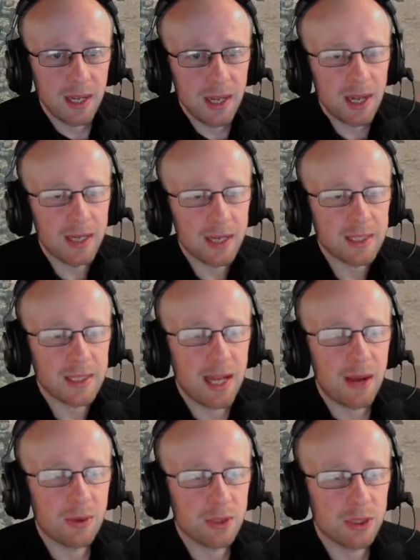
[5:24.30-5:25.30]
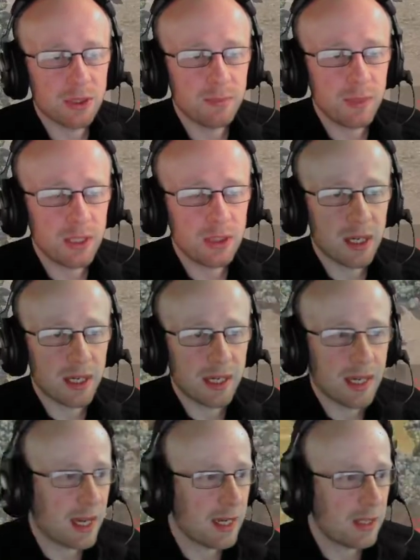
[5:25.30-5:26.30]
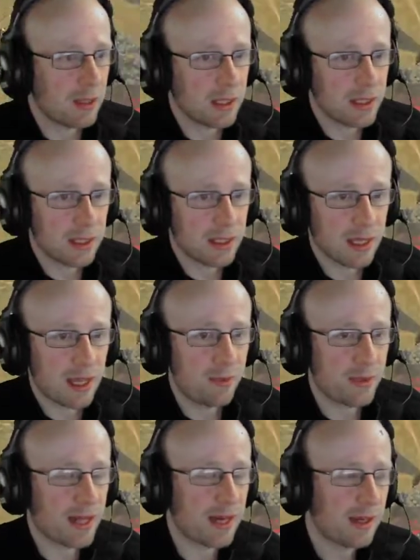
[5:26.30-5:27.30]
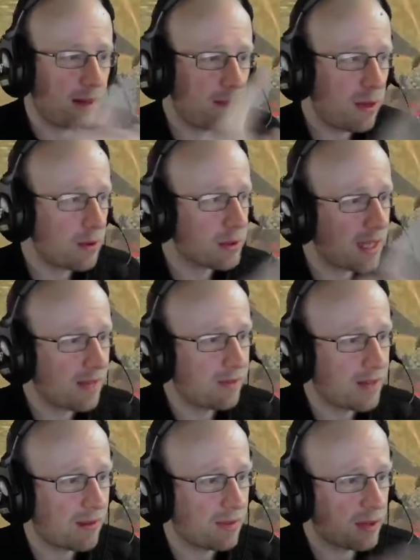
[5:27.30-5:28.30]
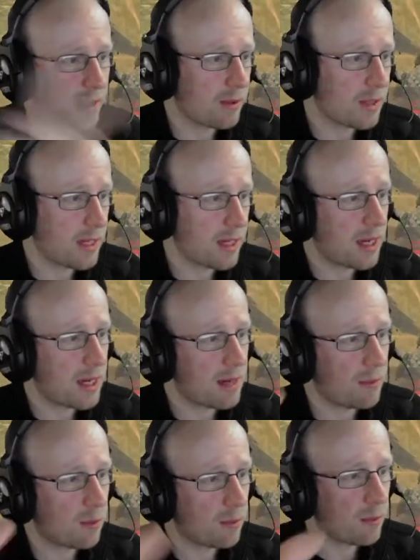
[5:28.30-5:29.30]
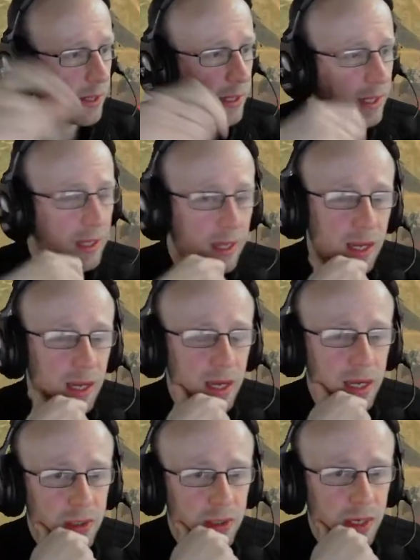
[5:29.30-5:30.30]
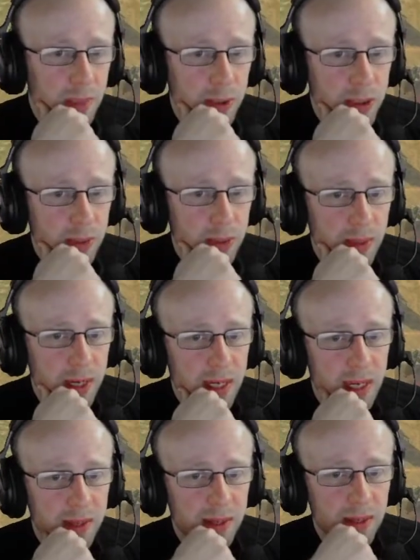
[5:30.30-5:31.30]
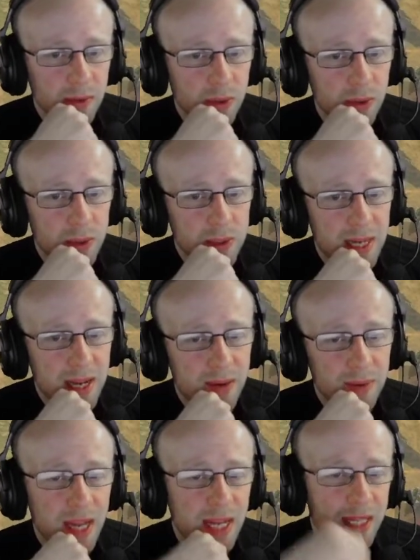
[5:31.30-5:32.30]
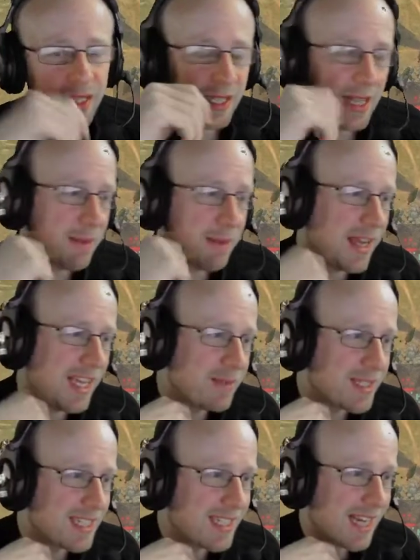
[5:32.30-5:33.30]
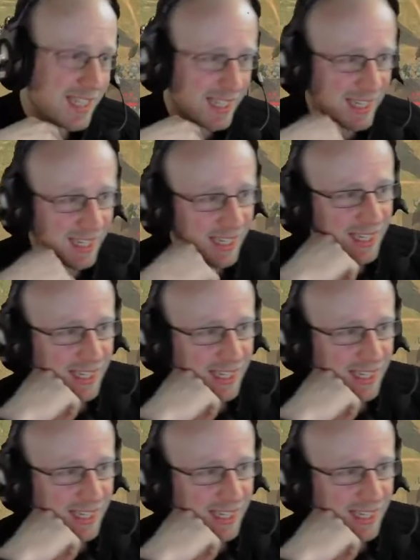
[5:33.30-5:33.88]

and it is now just me trying to kite units to the left with that most left cavalry unit up there, trying to push away. And then, of course, now I make a mistake here.